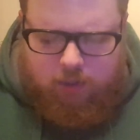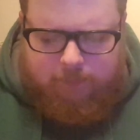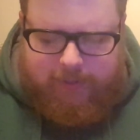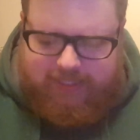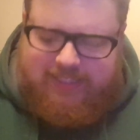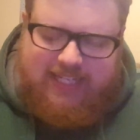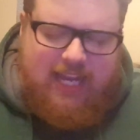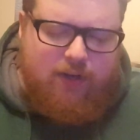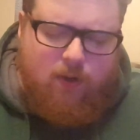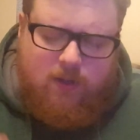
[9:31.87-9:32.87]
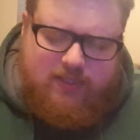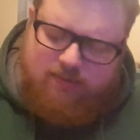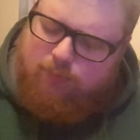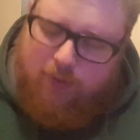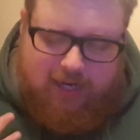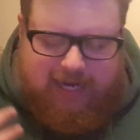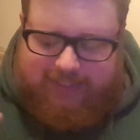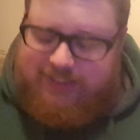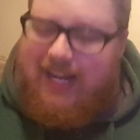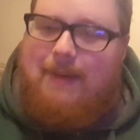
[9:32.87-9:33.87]
But these categories is what I
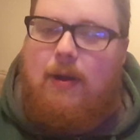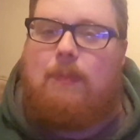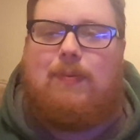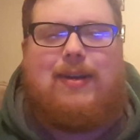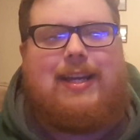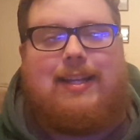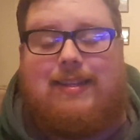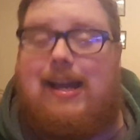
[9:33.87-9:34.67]
came up with.